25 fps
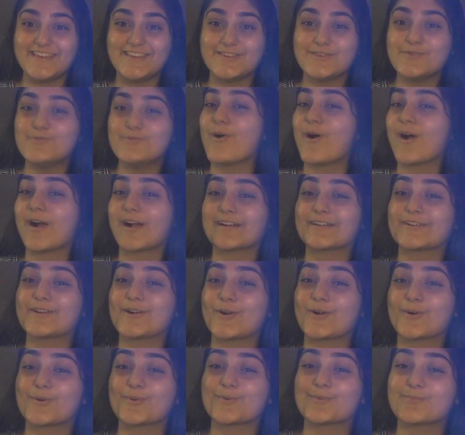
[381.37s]
you are
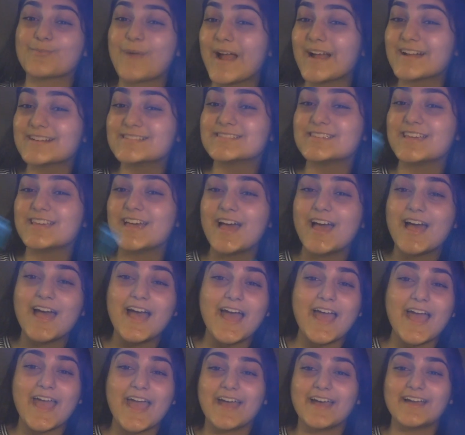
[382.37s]
correct
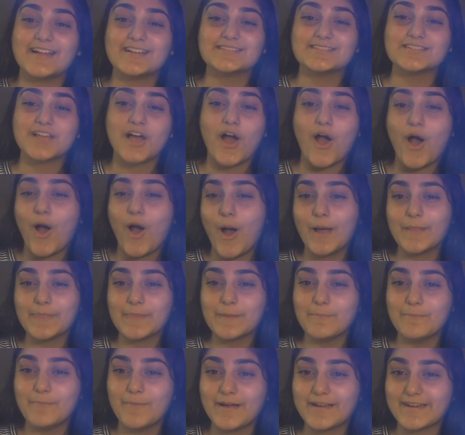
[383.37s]
and on the
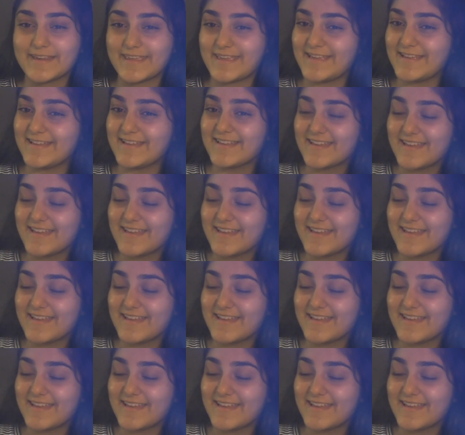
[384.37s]
money.